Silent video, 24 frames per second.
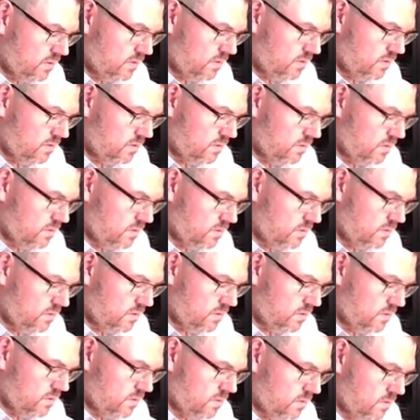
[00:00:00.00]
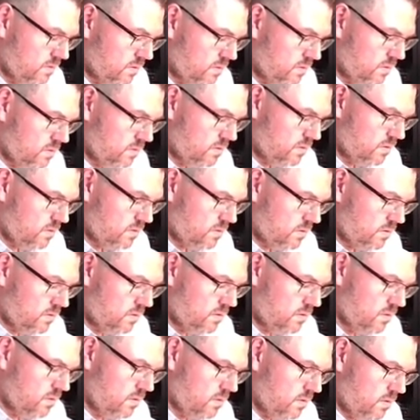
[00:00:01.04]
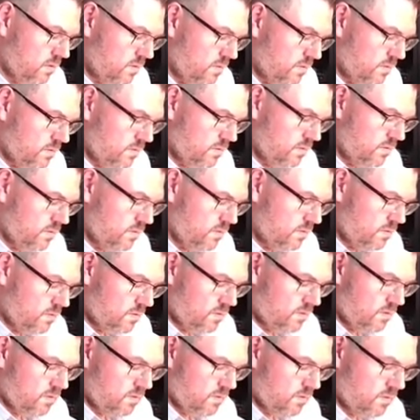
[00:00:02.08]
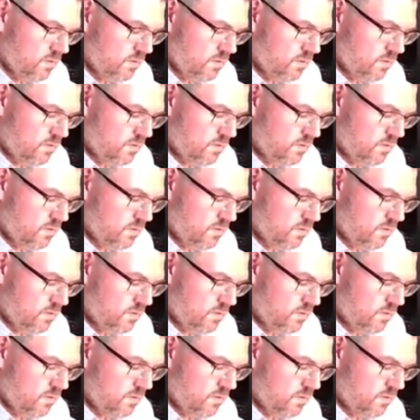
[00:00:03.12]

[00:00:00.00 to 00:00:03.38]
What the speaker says: [no speech]